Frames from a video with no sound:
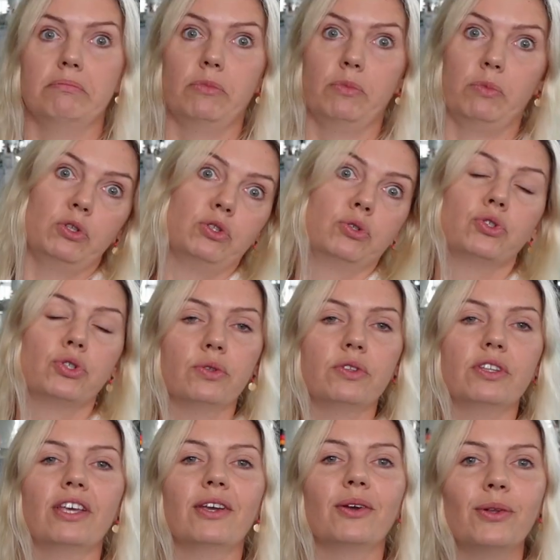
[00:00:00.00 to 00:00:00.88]
what you
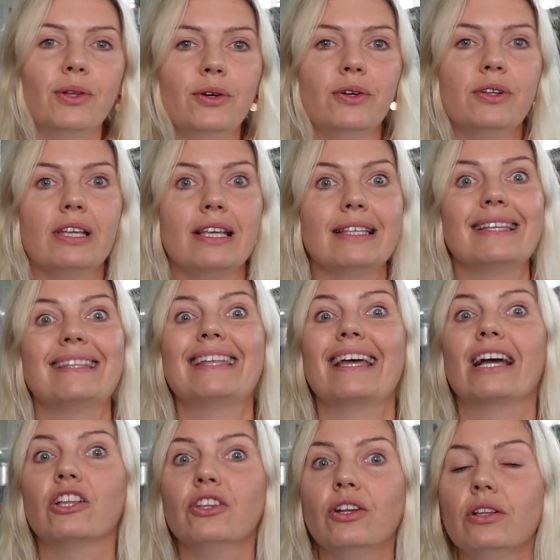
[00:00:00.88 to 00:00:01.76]
should include is the
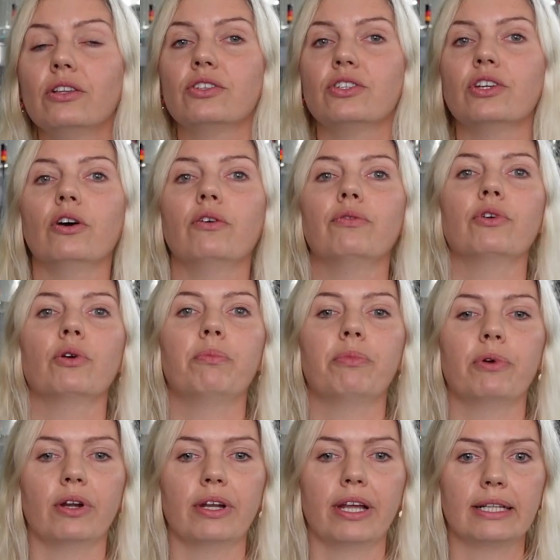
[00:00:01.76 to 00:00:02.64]
technology of your
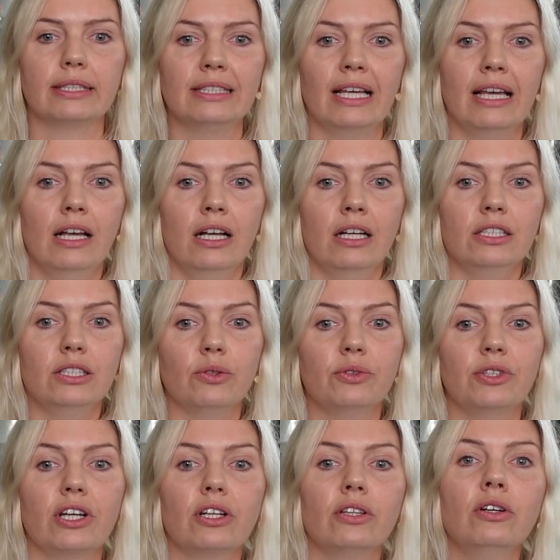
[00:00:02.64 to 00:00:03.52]
products. So
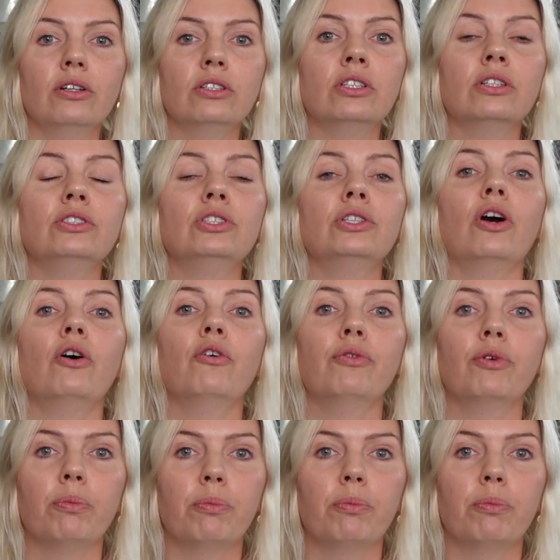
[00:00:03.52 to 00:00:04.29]
technology of your